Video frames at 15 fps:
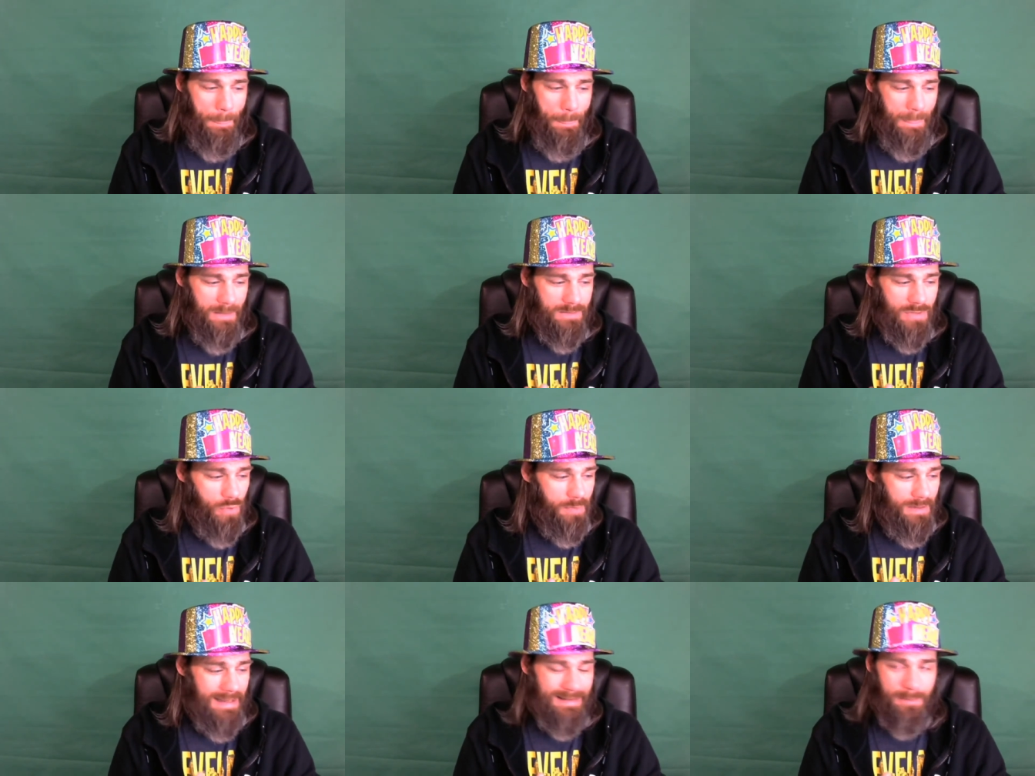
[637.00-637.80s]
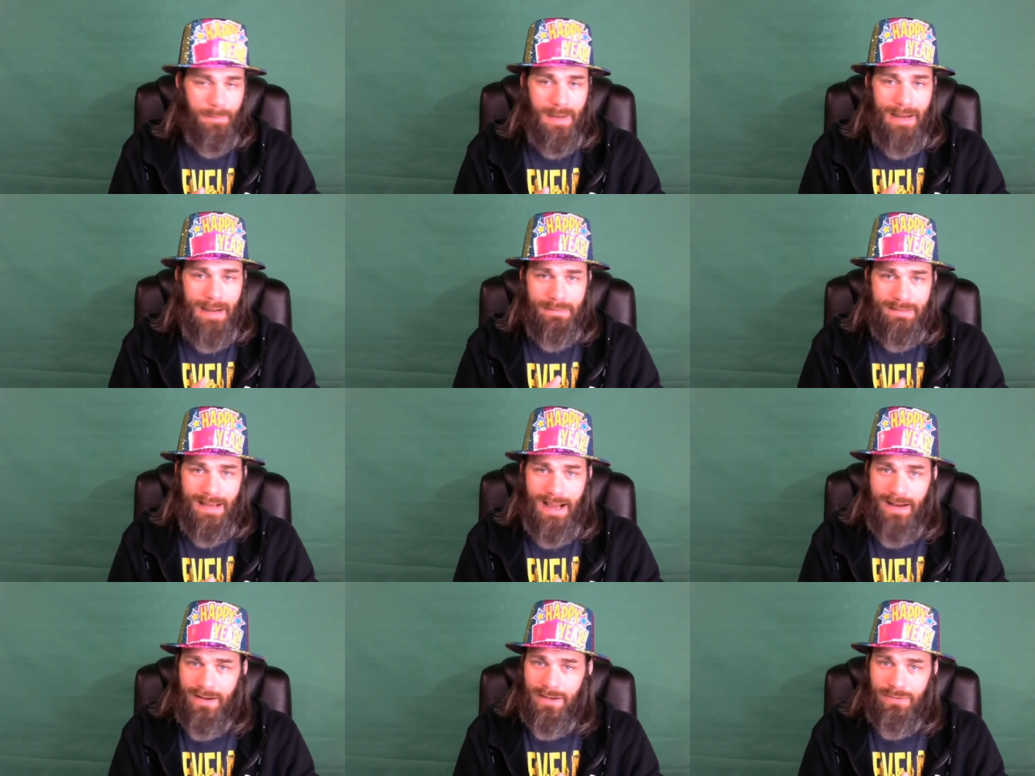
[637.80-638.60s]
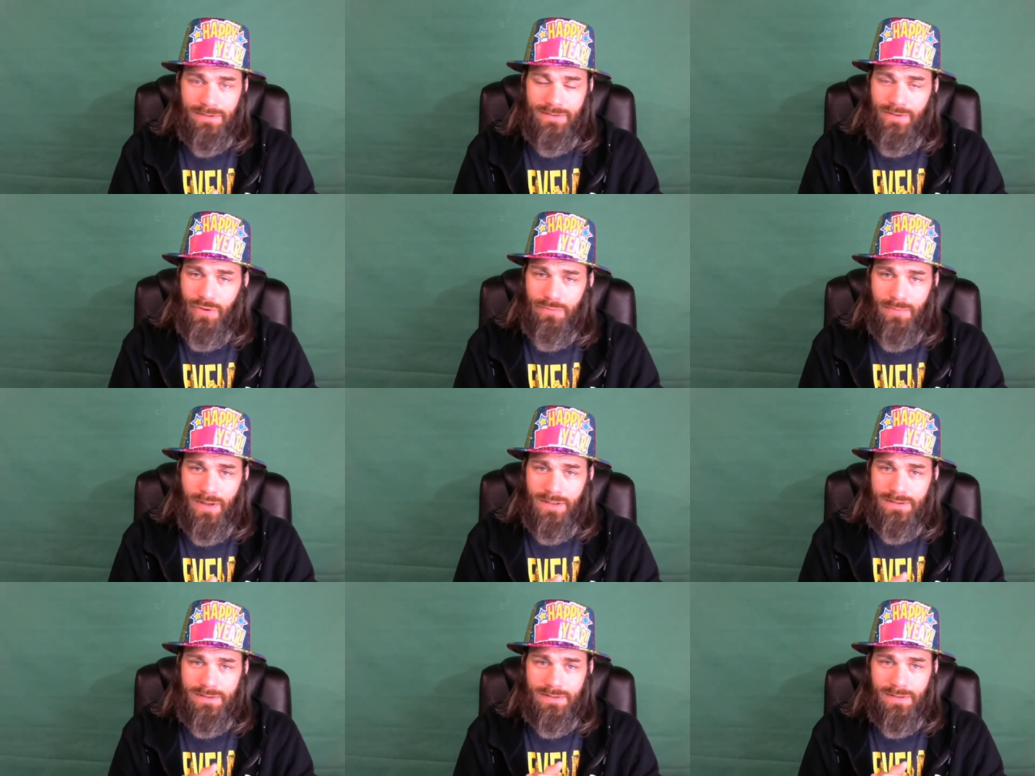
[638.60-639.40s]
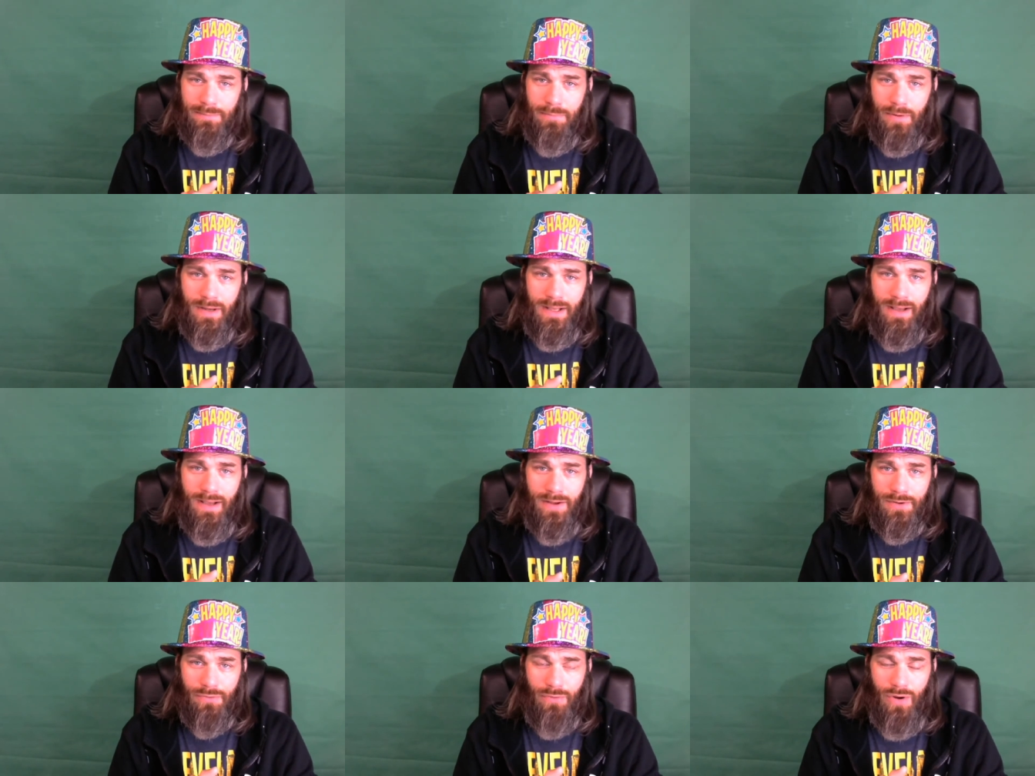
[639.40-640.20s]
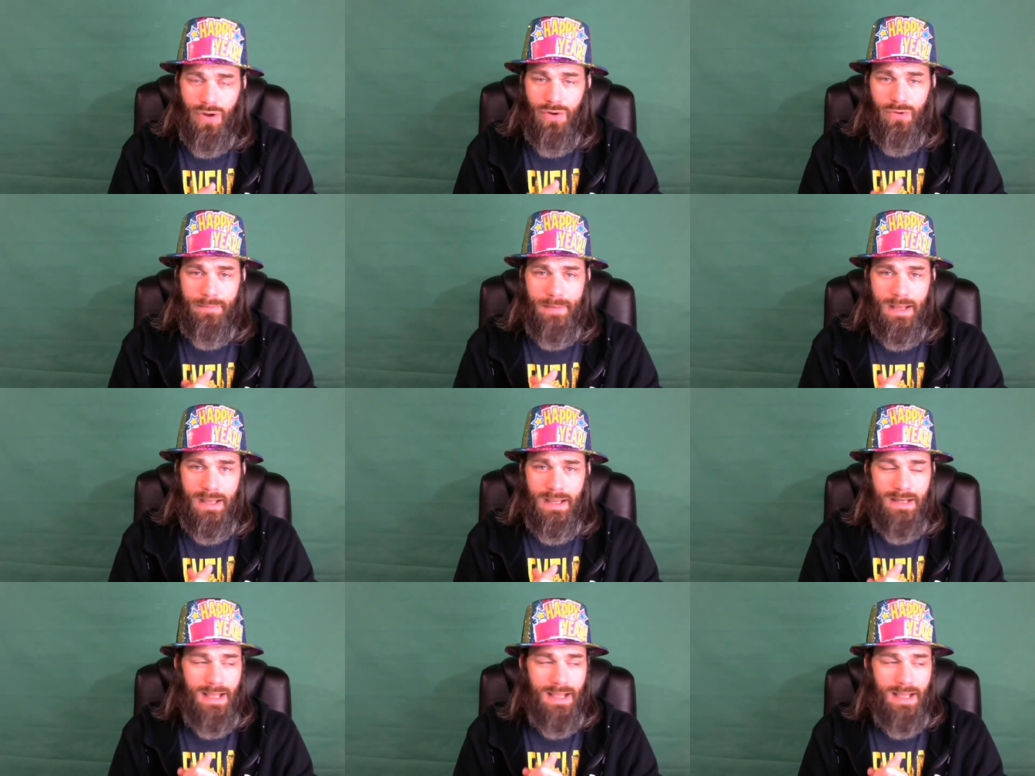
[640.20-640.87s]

I was hoping not to pop a tire. There was so much debris on the road, man.